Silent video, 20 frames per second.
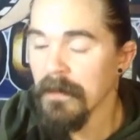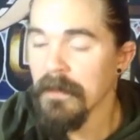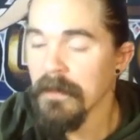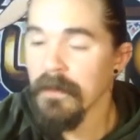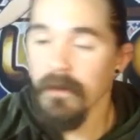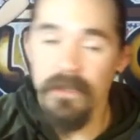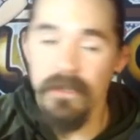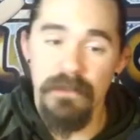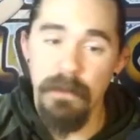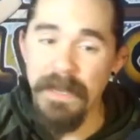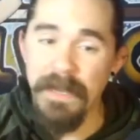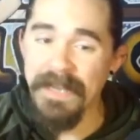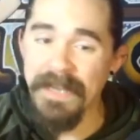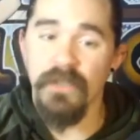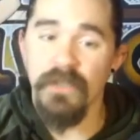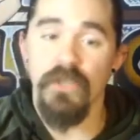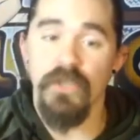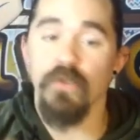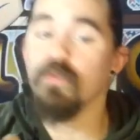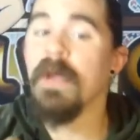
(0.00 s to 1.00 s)
You're
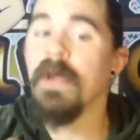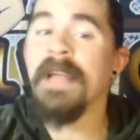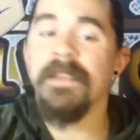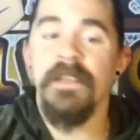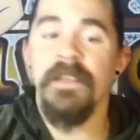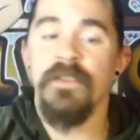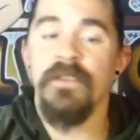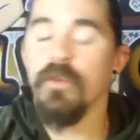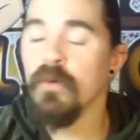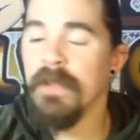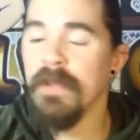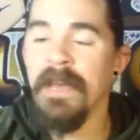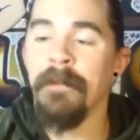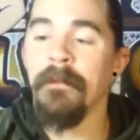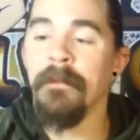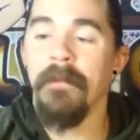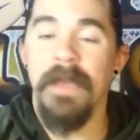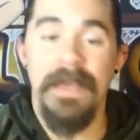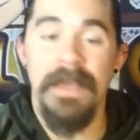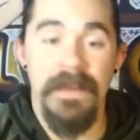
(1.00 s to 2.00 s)
speaking directly to
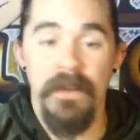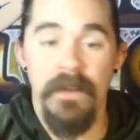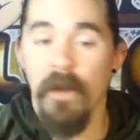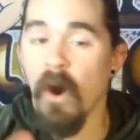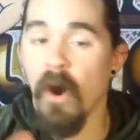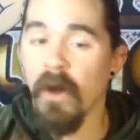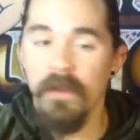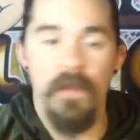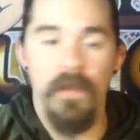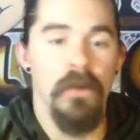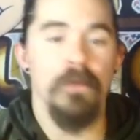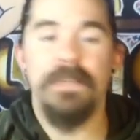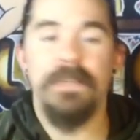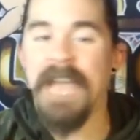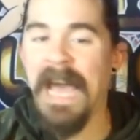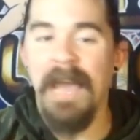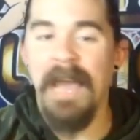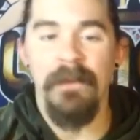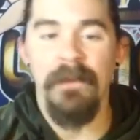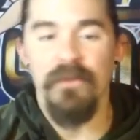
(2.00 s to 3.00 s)
them in an audio
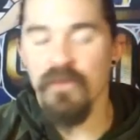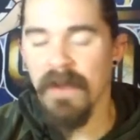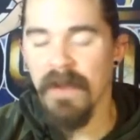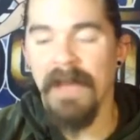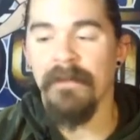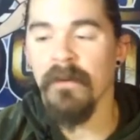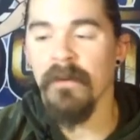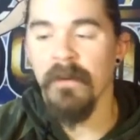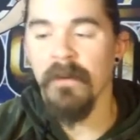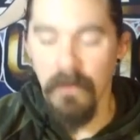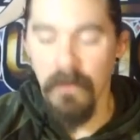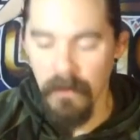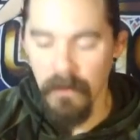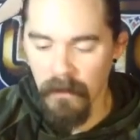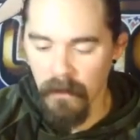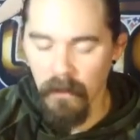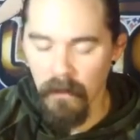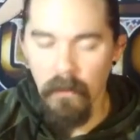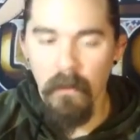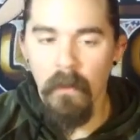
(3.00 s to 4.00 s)
time travel.
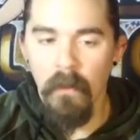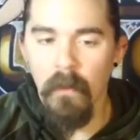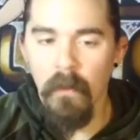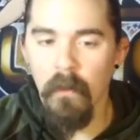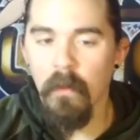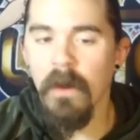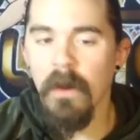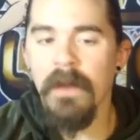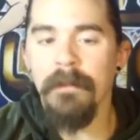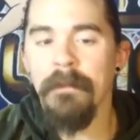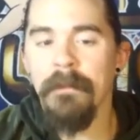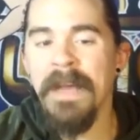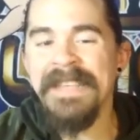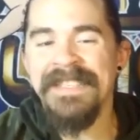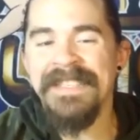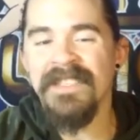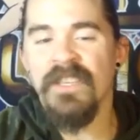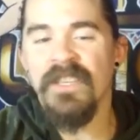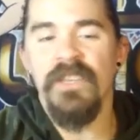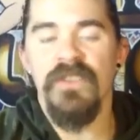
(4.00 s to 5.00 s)
What
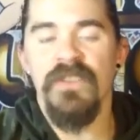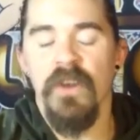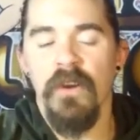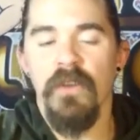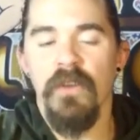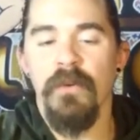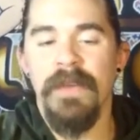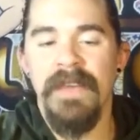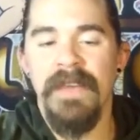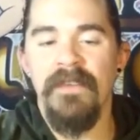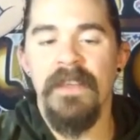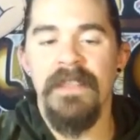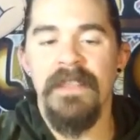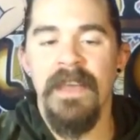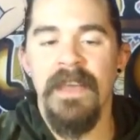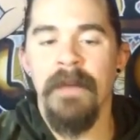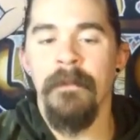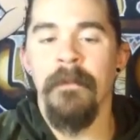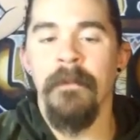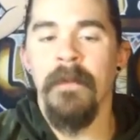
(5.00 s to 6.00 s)
messages are you giving
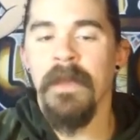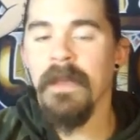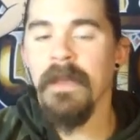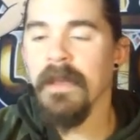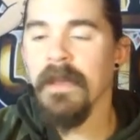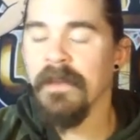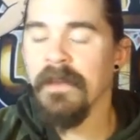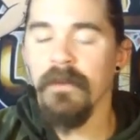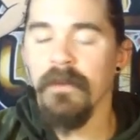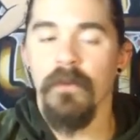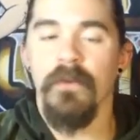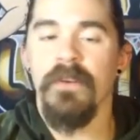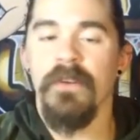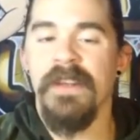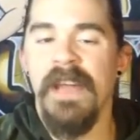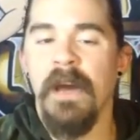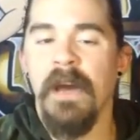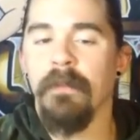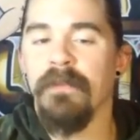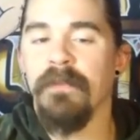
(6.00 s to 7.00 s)
them in order
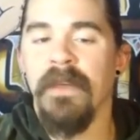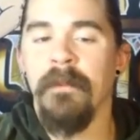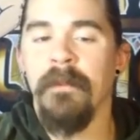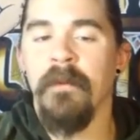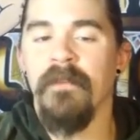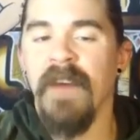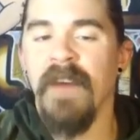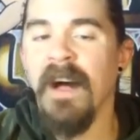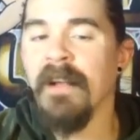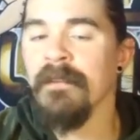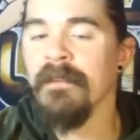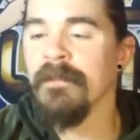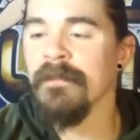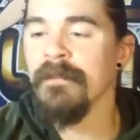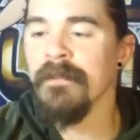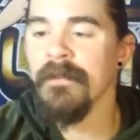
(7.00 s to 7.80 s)
to help them evolve?